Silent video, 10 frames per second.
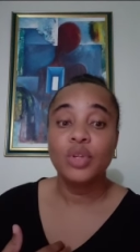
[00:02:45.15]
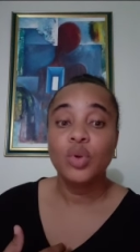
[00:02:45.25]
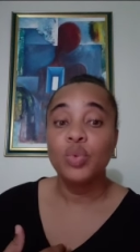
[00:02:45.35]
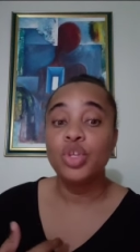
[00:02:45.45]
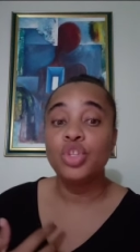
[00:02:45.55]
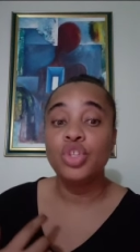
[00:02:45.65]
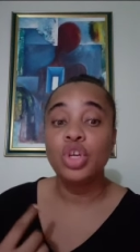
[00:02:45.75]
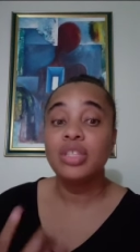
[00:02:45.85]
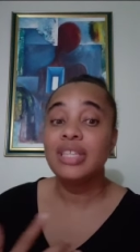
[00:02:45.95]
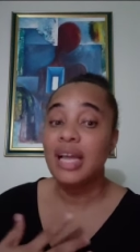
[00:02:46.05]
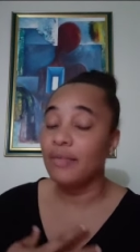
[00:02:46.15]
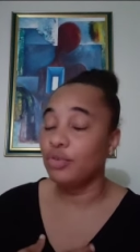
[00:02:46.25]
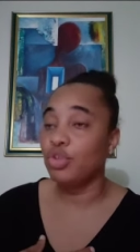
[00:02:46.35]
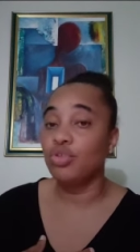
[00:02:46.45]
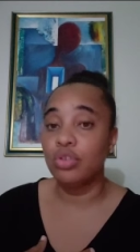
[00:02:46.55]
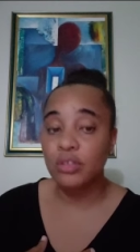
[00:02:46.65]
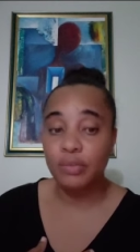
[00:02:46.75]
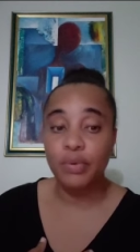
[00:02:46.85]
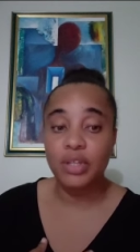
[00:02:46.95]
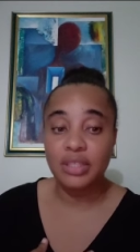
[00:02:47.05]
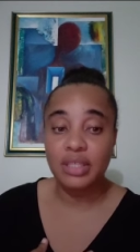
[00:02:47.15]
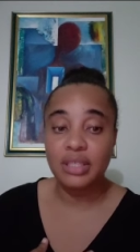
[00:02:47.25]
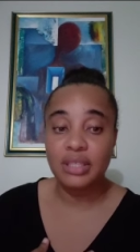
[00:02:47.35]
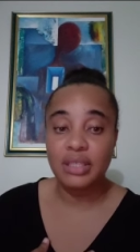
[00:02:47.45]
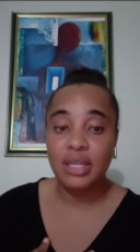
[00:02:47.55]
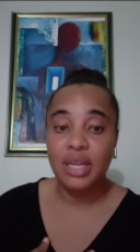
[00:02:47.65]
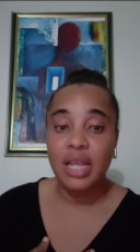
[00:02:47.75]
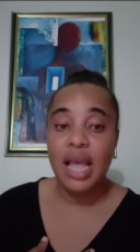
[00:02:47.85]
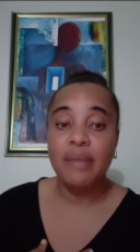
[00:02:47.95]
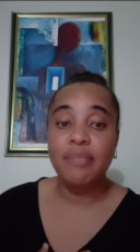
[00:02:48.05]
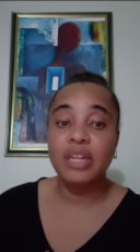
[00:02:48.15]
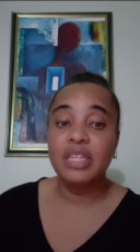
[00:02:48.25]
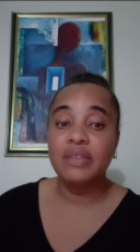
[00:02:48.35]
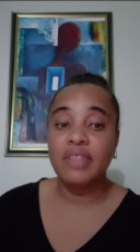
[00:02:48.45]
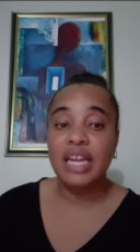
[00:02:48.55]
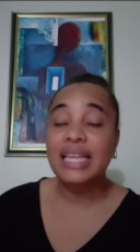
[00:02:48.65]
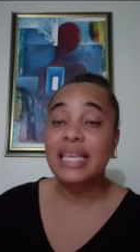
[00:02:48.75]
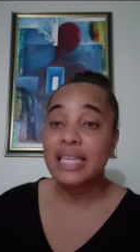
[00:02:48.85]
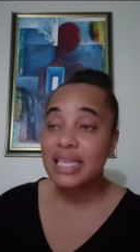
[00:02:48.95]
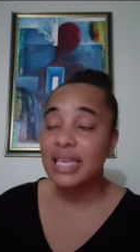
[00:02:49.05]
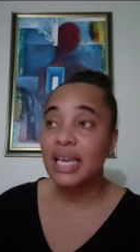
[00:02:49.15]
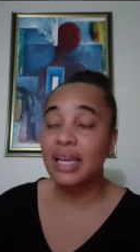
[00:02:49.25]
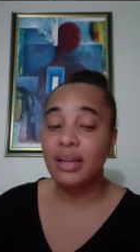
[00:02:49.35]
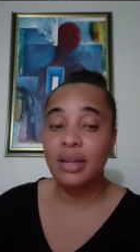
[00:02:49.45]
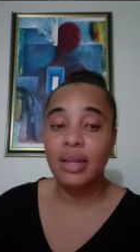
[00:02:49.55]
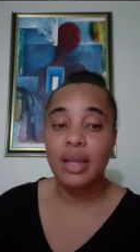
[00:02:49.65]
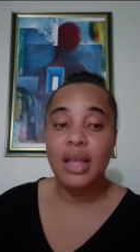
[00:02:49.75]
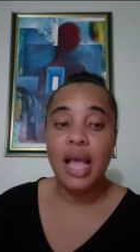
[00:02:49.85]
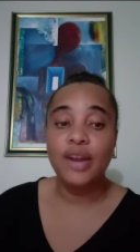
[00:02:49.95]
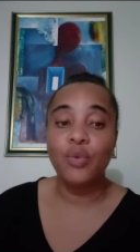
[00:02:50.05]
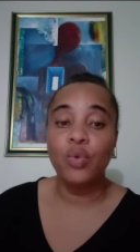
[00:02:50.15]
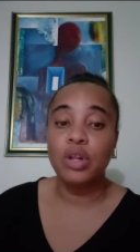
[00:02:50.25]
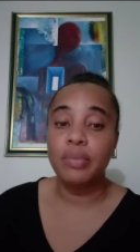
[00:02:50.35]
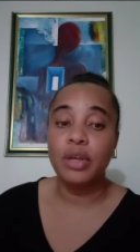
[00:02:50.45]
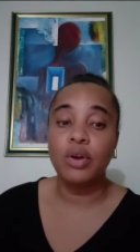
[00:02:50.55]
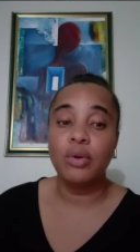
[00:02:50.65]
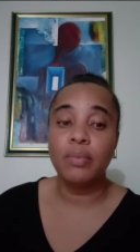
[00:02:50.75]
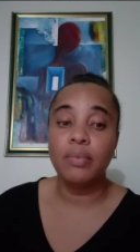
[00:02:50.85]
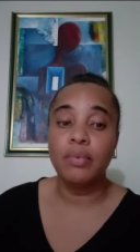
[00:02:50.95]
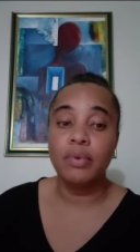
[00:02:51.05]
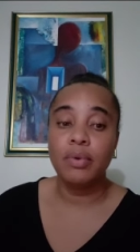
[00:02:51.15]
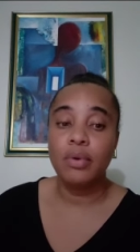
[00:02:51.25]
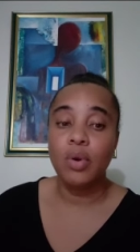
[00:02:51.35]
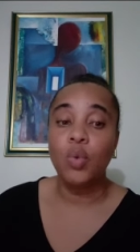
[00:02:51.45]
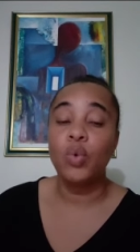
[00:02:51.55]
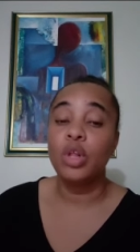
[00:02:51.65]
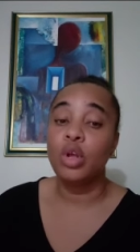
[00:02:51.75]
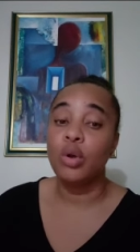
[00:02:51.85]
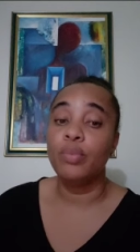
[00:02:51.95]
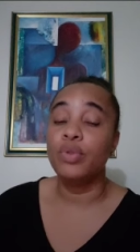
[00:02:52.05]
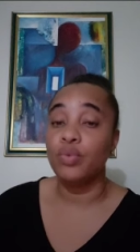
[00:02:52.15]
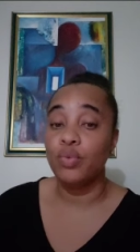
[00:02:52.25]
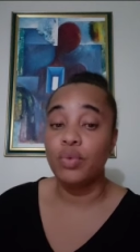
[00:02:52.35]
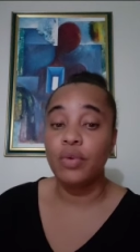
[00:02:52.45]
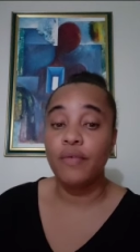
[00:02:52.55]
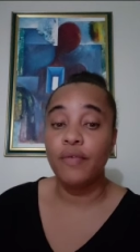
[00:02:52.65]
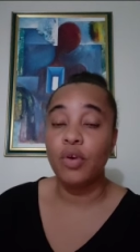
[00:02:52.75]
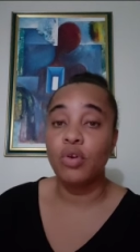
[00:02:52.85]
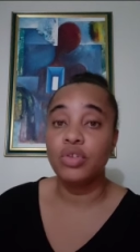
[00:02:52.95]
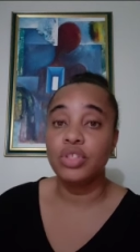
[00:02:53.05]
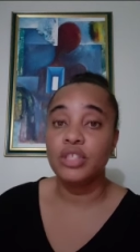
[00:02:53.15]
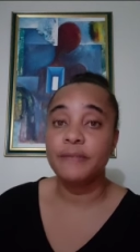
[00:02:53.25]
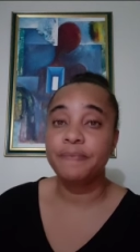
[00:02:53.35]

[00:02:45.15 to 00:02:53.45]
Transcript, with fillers: We just have to trust the process and believe that He can and will become or will come through for us.